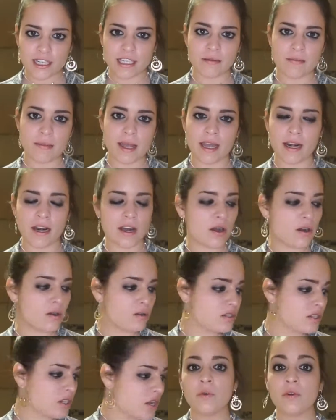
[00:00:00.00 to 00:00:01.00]

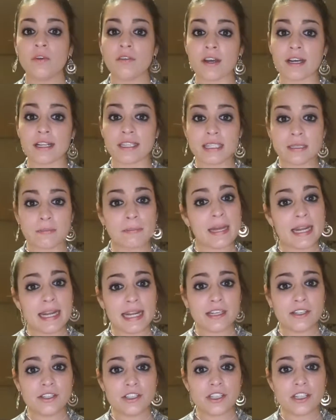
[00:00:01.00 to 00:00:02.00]
tomatoes, we've got
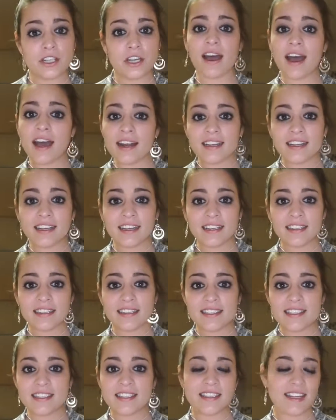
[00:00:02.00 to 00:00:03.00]
spinach,
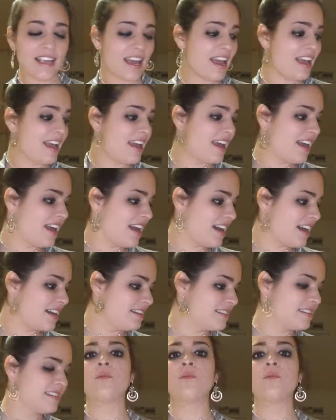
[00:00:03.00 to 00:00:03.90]
onions, and